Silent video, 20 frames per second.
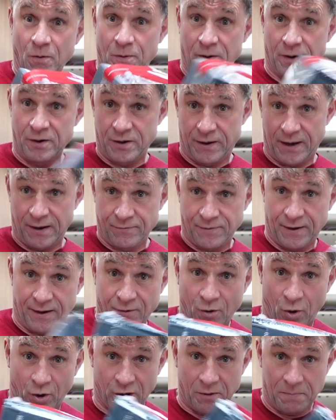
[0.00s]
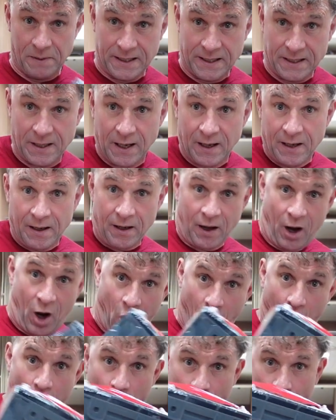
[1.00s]
they're not going to be
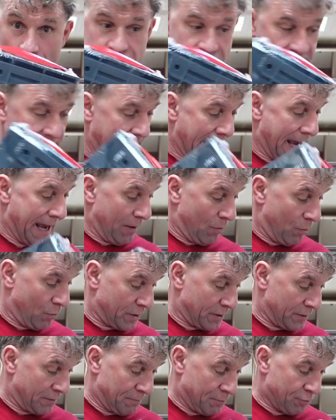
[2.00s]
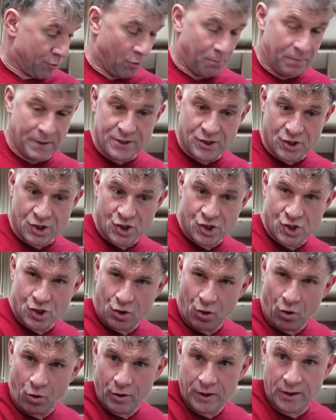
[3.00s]
hard to get out. We're going to probably just
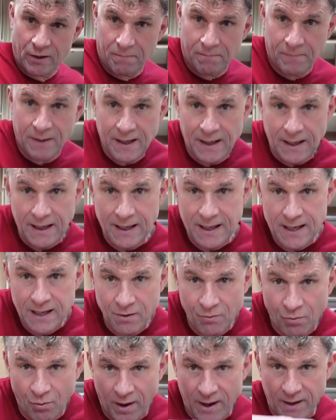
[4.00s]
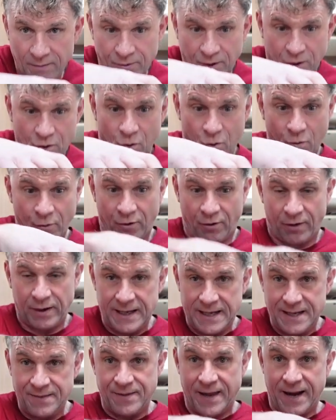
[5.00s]
slide them in around the corner,
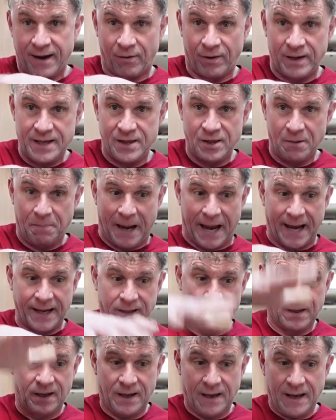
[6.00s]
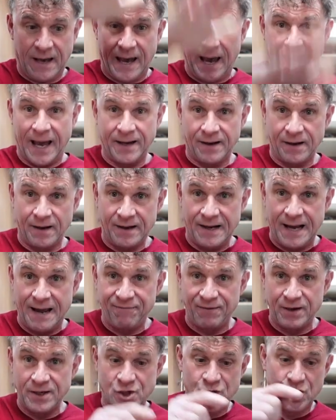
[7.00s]
in there, in the bag, and
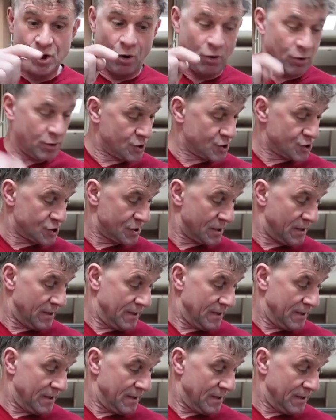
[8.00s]
leveling shocks